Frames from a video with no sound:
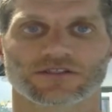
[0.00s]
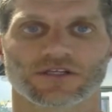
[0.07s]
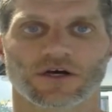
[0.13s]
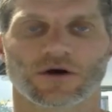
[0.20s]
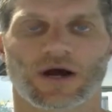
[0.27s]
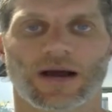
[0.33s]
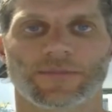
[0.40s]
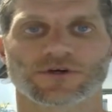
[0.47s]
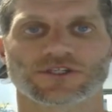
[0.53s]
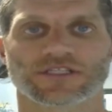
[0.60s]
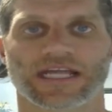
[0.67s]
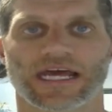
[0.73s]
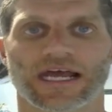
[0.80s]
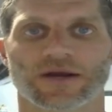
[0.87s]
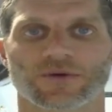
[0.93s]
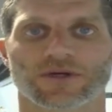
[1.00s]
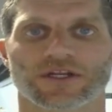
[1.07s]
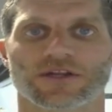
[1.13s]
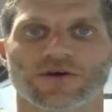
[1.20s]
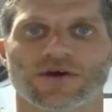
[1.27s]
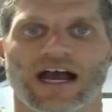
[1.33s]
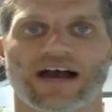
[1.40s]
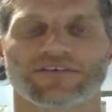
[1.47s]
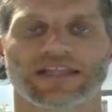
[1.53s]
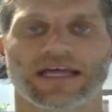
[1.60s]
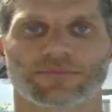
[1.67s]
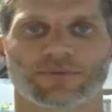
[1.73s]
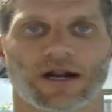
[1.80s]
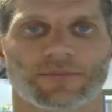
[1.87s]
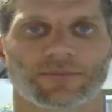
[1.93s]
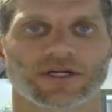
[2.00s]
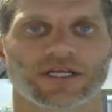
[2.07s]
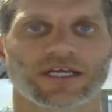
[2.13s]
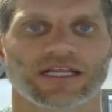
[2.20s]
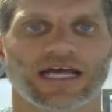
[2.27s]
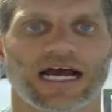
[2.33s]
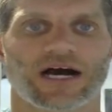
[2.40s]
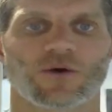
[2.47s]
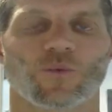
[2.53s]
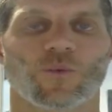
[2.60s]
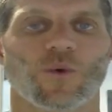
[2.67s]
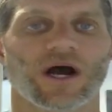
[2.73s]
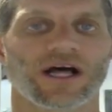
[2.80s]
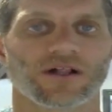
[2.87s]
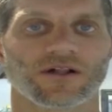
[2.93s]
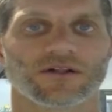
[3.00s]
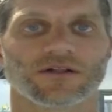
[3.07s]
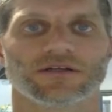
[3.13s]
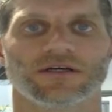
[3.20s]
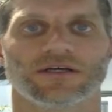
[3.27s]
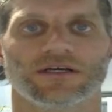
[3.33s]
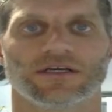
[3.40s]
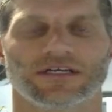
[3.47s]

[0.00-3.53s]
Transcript: So, how much net equity do you have in that property, and how well